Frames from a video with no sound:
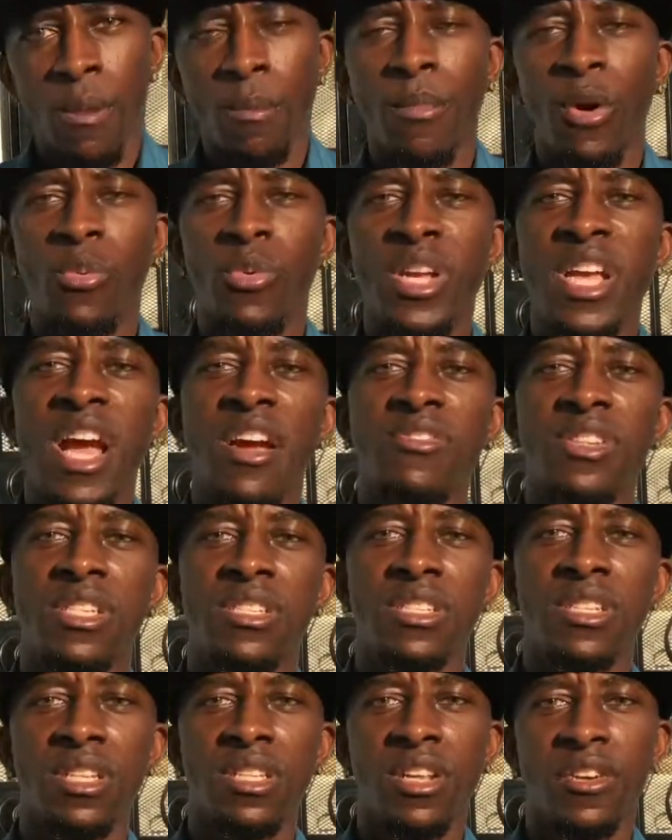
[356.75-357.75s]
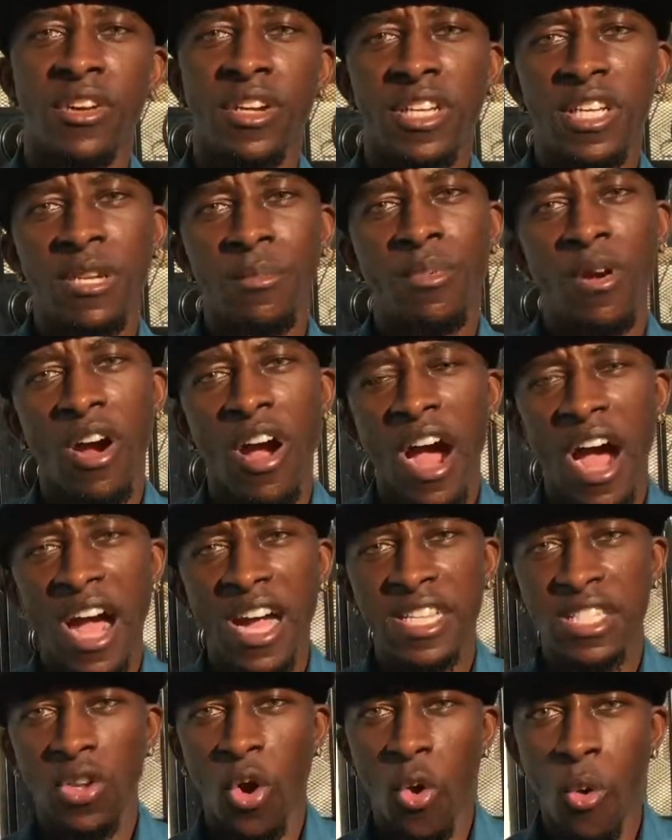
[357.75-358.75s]
But we have to sit there and keep our
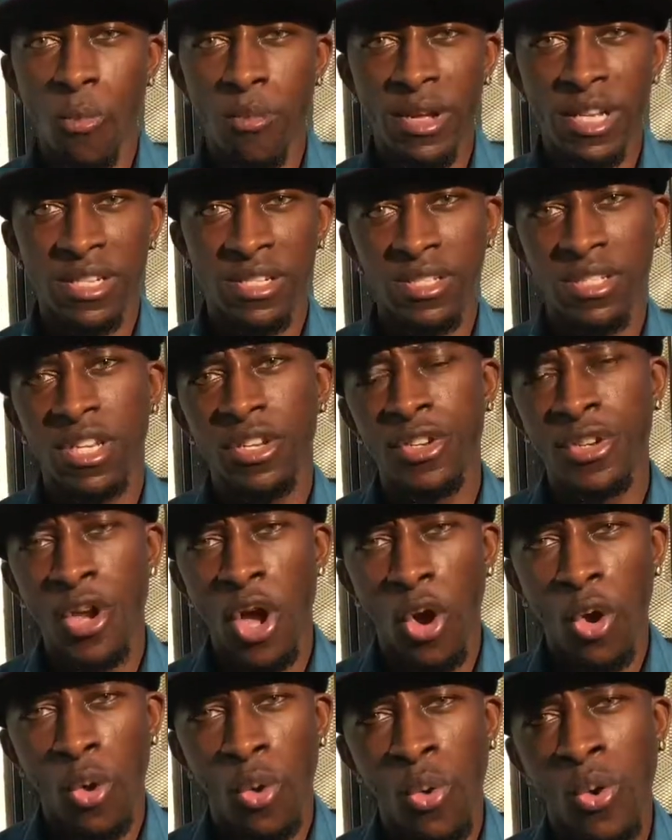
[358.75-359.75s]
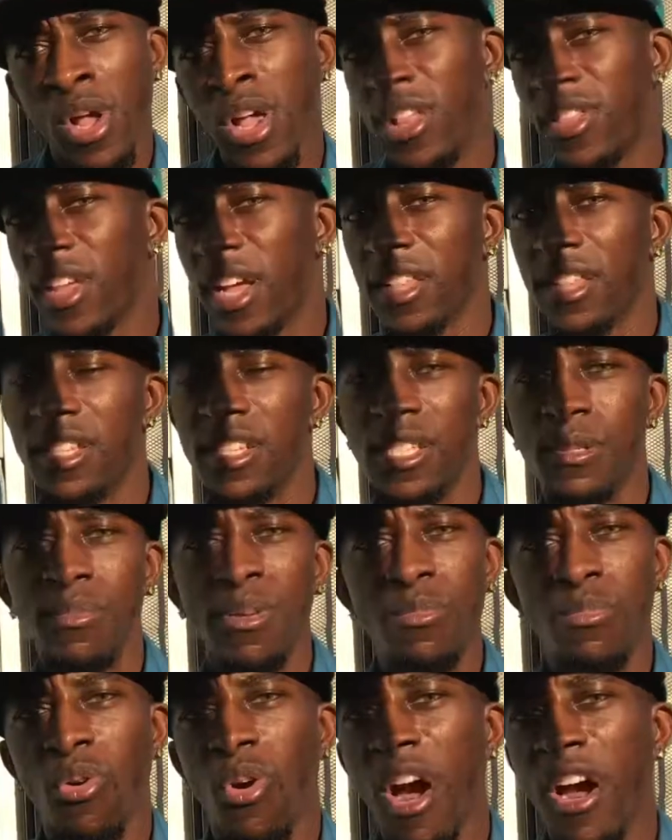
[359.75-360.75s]
eyes open to know that these
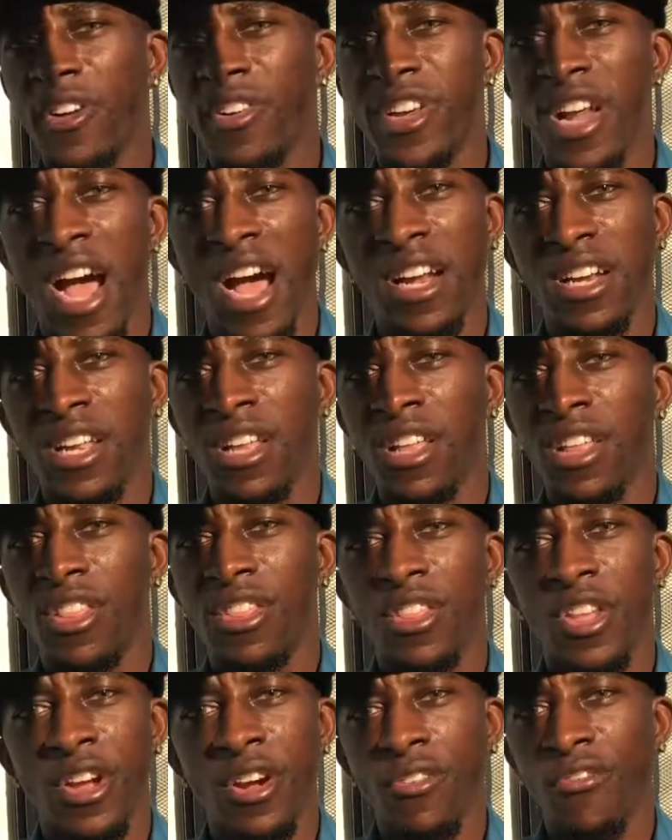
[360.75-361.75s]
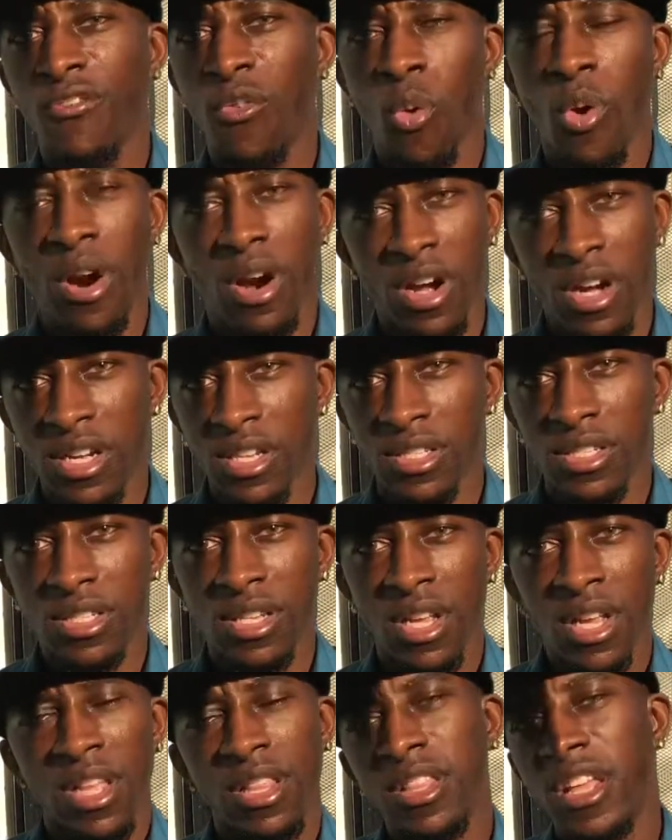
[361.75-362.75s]
people are not there for us.
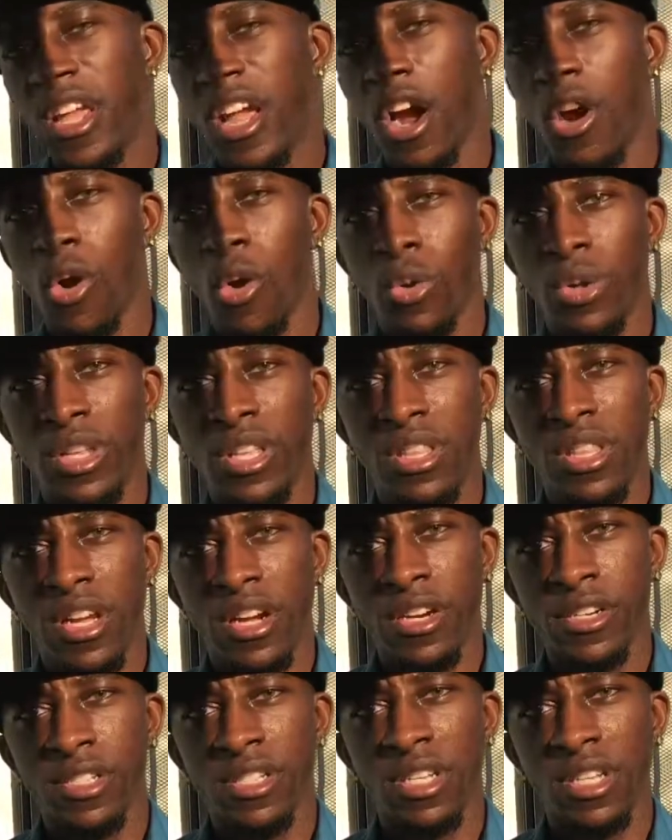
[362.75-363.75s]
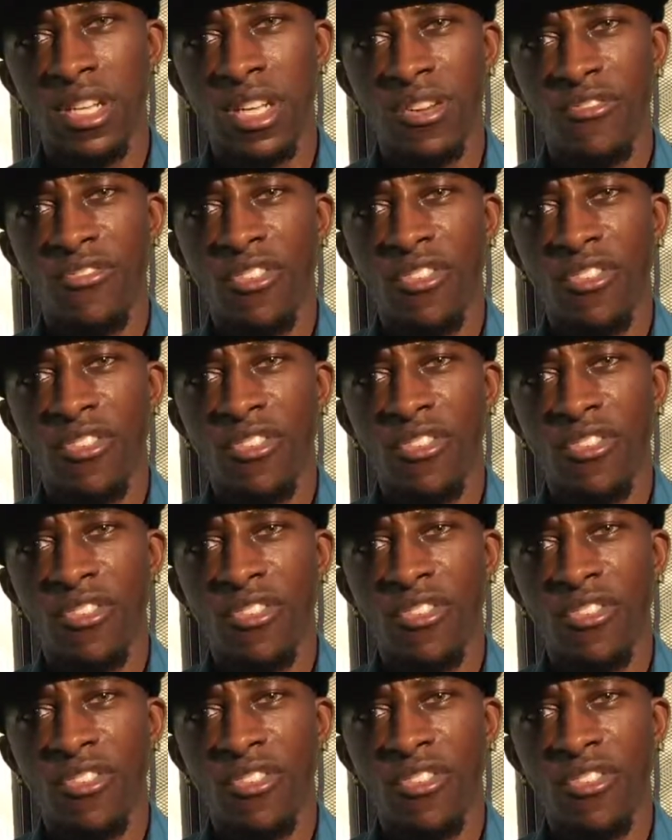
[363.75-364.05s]
They are only there to get